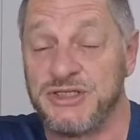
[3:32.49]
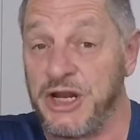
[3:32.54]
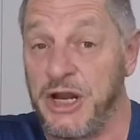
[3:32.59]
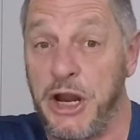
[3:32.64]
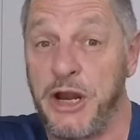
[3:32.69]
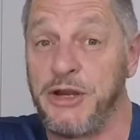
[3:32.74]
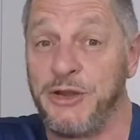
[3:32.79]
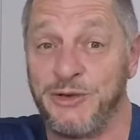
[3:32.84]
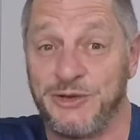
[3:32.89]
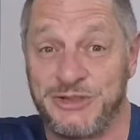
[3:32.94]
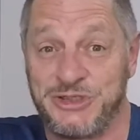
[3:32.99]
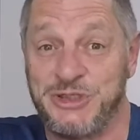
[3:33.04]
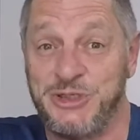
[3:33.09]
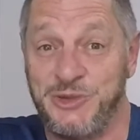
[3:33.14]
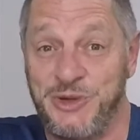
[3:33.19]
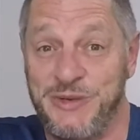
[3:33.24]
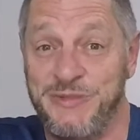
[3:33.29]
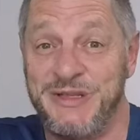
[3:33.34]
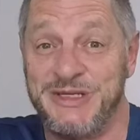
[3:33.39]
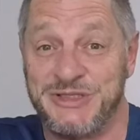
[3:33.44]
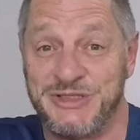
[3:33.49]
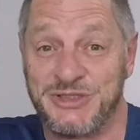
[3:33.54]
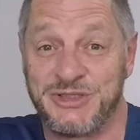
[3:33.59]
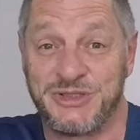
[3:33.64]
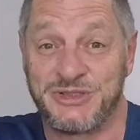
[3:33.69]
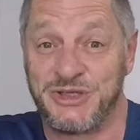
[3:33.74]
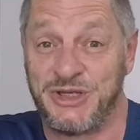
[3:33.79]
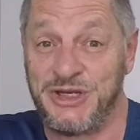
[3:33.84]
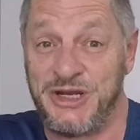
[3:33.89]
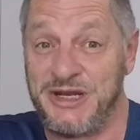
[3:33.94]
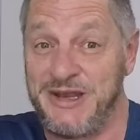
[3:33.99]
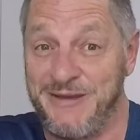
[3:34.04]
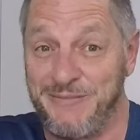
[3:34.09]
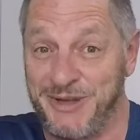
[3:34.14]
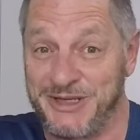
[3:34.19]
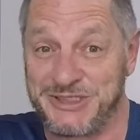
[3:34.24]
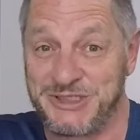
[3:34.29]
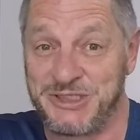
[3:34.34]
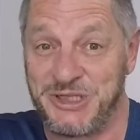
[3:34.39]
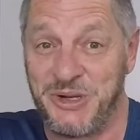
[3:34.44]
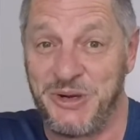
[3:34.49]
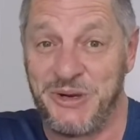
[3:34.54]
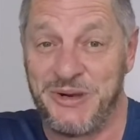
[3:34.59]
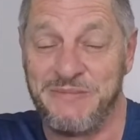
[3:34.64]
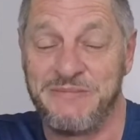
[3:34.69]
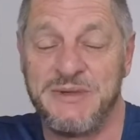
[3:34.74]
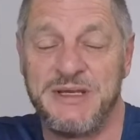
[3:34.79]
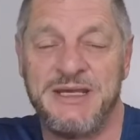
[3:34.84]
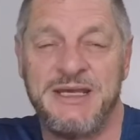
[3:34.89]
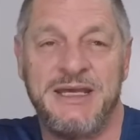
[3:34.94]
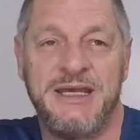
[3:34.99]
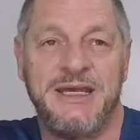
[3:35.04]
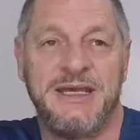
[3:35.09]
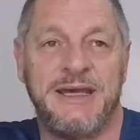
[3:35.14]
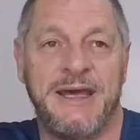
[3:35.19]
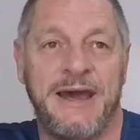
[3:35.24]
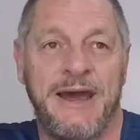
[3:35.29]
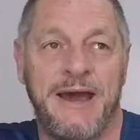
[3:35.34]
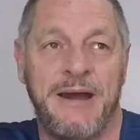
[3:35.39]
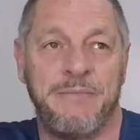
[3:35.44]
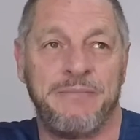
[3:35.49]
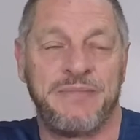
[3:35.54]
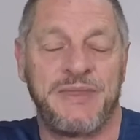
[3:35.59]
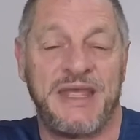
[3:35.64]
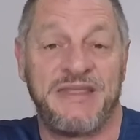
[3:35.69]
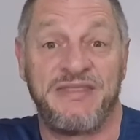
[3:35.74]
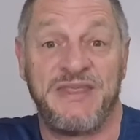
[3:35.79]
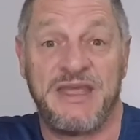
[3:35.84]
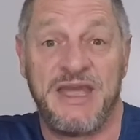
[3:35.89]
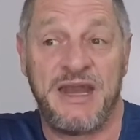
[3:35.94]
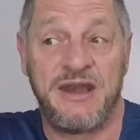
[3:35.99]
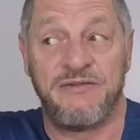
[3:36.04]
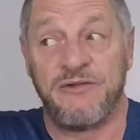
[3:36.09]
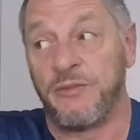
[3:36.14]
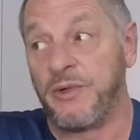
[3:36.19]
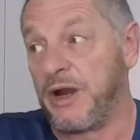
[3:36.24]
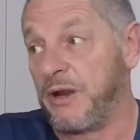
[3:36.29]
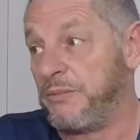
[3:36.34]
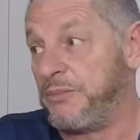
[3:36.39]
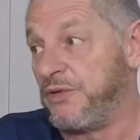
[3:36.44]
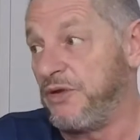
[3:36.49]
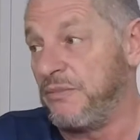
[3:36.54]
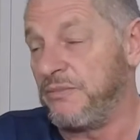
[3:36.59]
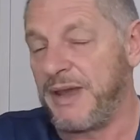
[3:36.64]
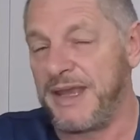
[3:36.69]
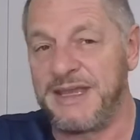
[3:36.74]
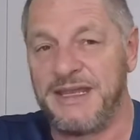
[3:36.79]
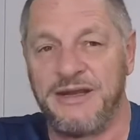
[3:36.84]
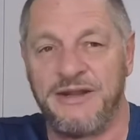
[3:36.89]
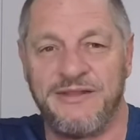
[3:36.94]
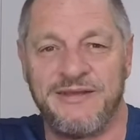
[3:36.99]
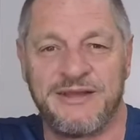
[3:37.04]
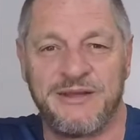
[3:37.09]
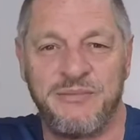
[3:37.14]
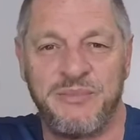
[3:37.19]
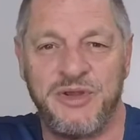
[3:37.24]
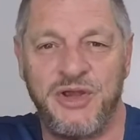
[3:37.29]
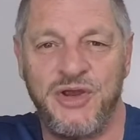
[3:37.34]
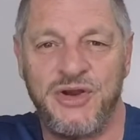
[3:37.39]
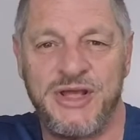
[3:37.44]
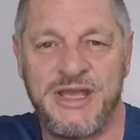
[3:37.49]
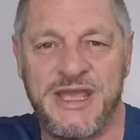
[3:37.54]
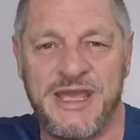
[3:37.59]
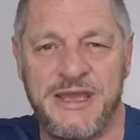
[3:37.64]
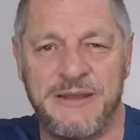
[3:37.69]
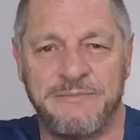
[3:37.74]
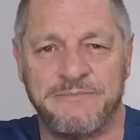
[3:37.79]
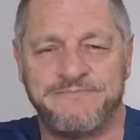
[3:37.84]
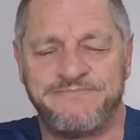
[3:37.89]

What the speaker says: I only got two images because I didn't have much time at the end of it when I put them back into the computer here.